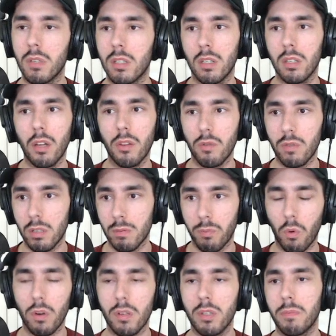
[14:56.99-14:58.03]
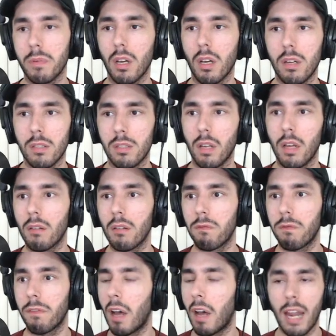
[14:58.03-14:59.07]
into other sports, because they
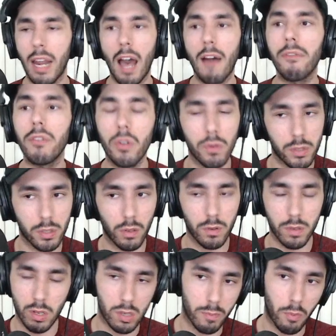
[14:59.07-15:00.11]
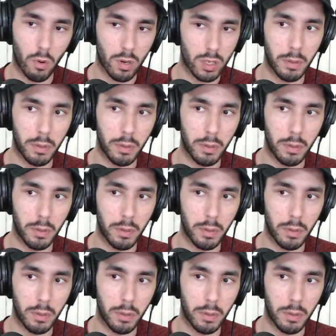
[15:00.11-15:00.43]
find avenues to those other sports.